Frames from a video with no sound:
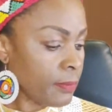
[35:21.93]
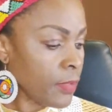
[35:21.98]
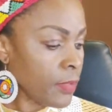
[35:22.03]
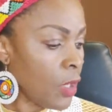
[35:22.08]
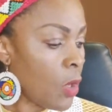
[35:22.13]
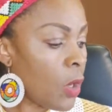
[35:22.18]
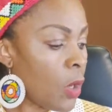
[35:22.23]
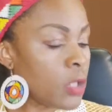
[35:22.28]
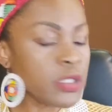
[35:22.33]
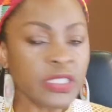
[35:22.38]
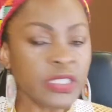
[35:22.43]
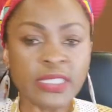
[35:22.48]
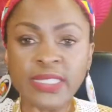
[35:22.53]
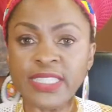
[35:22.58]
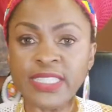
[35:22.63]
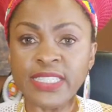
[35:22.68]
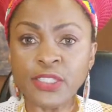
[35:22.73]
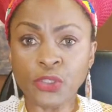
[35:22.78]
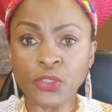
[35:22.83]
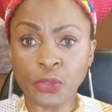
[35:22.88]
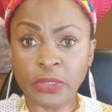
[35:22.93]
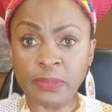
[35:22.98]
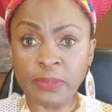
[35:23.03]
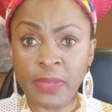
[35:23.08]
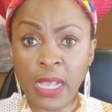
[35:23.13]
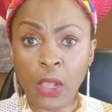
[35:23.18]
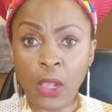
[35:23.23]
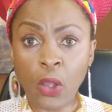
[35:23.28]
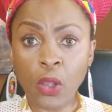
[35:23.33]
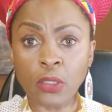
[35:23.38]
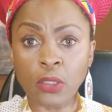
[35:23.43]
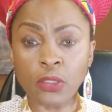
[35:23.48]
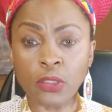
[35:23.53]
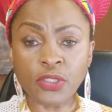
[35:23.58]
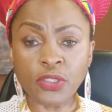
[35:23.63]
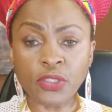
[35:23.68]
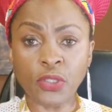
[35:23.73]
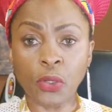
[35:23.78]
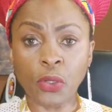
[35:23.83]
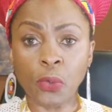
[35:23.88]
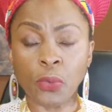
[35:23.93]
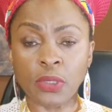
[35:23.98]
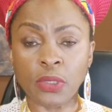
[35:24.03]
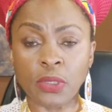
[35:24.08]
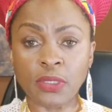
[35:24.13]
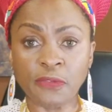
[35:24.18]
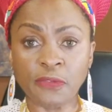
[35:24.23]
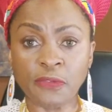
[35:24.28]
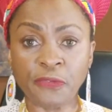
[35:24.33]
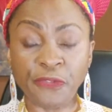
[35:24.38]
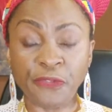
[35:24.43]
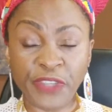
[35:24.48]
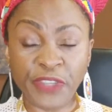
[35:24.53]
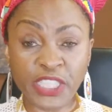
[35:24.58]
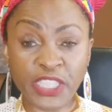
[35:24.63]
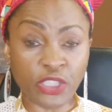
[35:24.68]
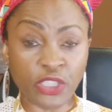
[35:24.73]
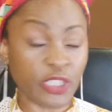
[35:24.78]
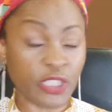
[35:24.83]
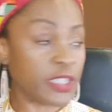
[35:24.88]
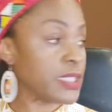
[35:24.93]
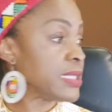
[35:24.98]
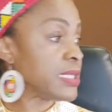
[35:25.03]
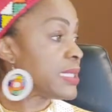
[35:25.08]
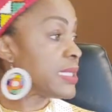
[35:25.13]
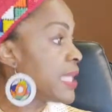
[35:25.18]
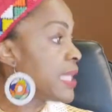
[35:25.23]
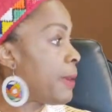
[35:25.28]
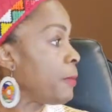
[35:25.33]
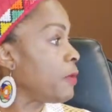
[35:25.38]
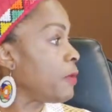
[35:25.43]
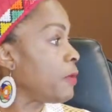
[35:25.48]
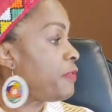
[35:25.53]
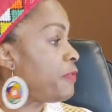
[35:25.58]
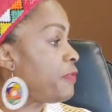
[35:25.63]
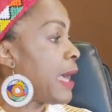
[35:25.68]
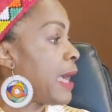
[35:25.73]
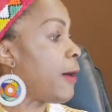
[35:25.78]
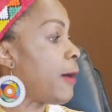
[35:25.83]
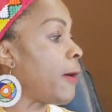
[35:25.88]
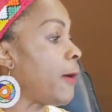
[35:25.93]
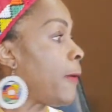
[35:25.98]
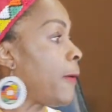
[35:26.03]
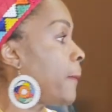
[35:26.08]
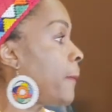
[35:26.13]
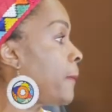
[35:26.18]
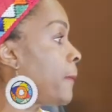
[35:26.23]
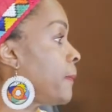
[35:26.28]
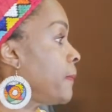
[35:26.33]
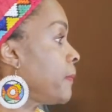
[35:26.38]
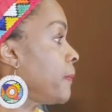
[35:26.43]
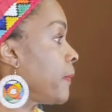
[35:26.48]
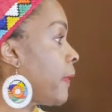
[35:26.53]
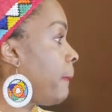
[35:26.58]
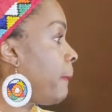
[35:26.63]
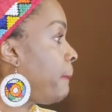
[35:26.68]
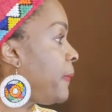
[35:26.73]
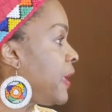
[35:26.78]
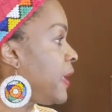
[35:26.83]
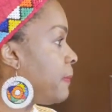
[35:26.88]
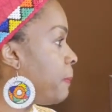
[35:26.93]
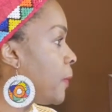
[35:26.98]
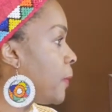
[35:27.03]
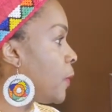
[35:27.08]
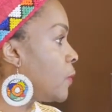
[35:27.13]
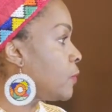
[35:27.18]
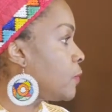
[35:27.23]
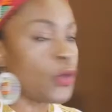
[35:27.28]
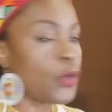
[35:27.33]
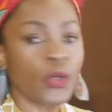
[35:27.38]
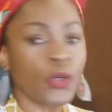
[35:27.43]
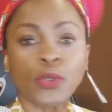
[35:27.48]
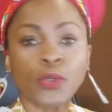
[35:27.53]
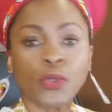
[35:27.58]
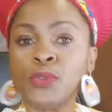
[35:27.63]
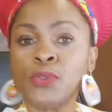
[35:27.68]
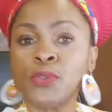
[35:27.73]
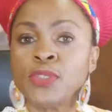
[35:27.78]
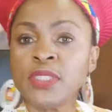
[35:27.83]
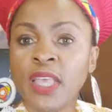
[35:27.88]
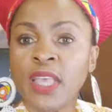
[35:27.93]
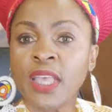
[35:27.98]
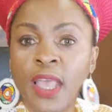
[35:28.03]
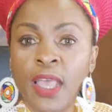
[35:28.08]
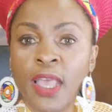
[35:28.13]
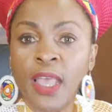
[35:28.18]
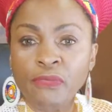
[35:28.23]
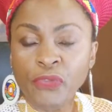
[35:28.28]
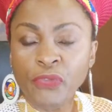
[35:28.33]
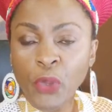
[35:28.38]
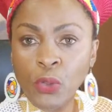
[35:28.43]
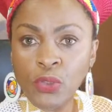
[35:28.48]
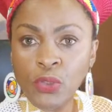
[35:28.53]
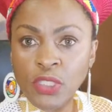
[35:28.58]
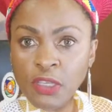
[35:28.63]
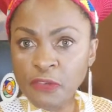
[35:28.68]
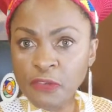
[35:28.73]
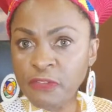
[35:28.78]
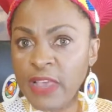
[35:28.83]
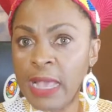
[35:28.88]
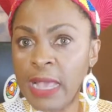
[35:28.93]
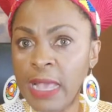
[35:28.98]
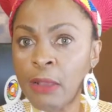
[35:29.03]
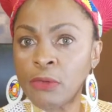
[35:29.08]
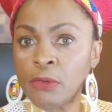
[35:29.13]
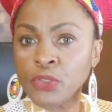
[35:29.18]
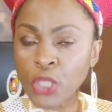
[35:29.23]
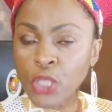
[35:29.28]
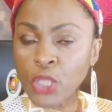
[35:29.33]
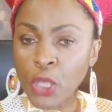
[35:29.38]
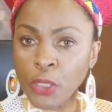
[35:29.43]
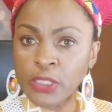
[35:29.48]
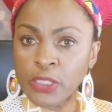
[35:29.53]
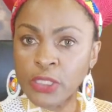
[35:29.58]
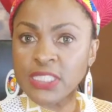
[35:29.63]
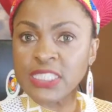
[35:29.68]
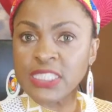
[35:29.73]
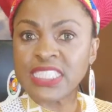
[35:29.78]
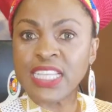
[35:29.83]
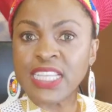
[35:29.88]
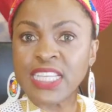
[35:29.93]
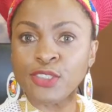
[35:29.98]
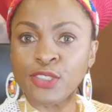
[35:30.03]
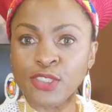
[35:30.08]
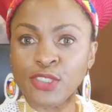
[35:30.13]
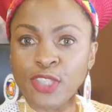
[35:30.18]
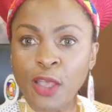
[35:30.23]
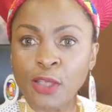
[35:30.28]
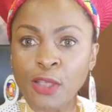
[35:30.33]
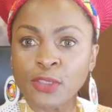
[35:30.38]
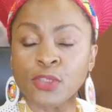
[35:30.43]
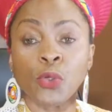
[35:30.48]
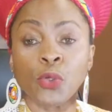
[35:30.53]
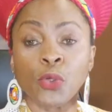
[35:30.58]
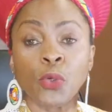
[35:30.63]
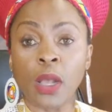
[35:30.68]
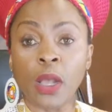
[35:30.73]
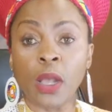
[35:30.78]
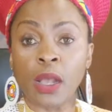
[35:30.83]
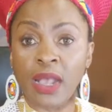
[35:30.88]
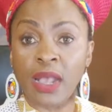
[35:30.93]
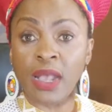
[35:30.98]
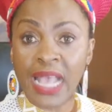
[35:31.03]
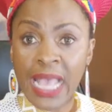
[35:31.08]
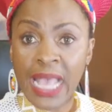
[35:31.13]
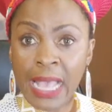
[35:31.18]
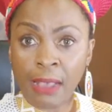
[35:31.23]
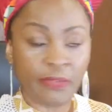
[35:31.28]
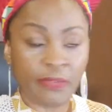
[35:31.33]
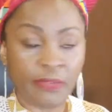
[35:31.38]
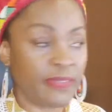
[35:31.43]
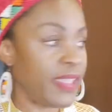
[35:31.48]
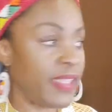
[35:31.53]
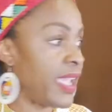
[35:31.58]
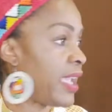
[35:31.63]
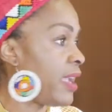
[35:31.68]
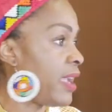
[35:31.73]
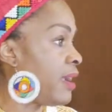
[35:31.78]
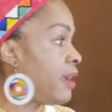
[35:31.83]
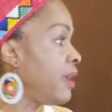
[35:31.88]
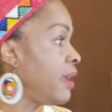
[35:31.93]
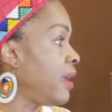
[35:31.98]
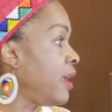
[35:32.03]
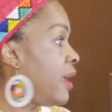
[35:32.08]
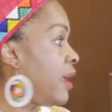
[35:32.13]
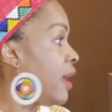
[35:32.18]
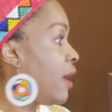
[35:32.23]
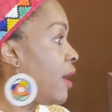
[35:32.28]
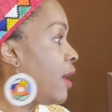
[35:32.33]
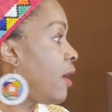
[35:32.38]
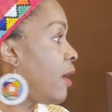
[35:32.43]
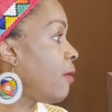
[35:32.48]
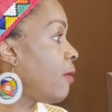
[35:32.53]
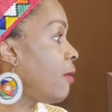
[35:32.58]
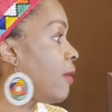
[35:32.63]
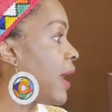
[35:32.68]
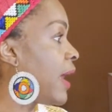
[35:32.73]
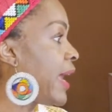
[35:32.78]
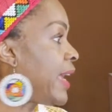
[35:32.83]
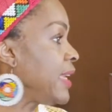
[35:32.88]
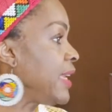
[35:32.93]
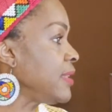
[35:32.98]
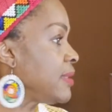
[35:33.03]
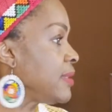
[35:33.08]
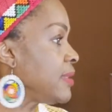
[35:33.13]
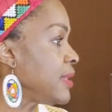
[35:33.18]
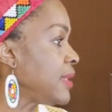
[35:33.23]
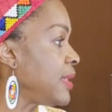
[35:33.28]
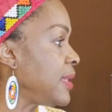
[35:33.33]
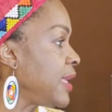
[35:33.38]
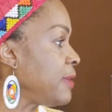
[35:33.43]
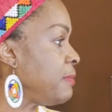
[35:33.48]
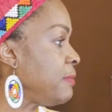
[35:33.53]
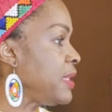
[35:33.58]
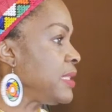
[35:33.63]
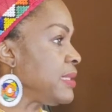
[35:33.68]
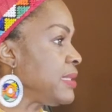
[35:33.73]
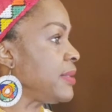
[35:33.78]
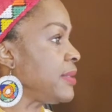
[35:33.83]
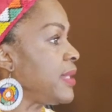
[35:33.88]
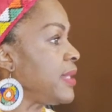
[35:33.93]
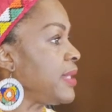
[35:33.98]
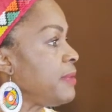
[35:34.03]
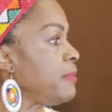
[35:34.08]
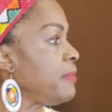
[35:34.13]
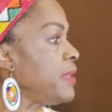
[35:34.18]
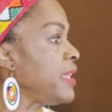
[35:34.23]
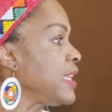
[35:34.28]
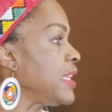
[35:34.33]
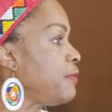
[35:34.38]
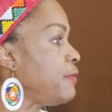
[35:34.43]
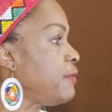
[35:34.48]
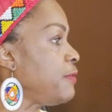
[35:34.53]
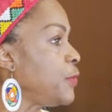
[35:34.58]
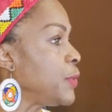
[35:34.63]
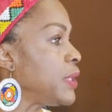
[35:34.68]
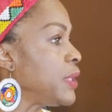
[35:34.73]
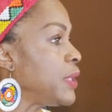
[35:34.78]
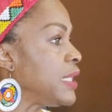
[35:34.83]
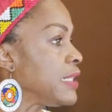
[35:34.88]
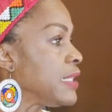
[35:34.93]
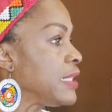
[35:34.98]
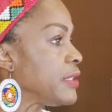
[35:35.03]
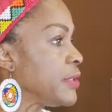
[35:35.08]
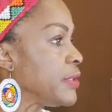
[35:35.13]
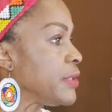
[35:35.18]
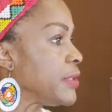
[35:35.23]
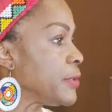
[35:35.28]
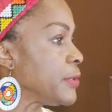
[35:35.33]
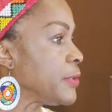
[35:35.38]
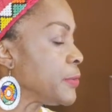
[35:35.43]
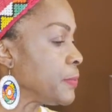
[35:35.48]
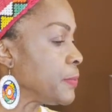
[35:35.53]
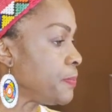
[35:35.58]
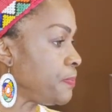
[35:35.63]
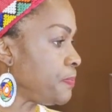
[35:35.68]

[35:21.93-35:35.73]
on today's stream, I also will feature some of our people, those of our daughters and sons who are out there. All right, let me give you a little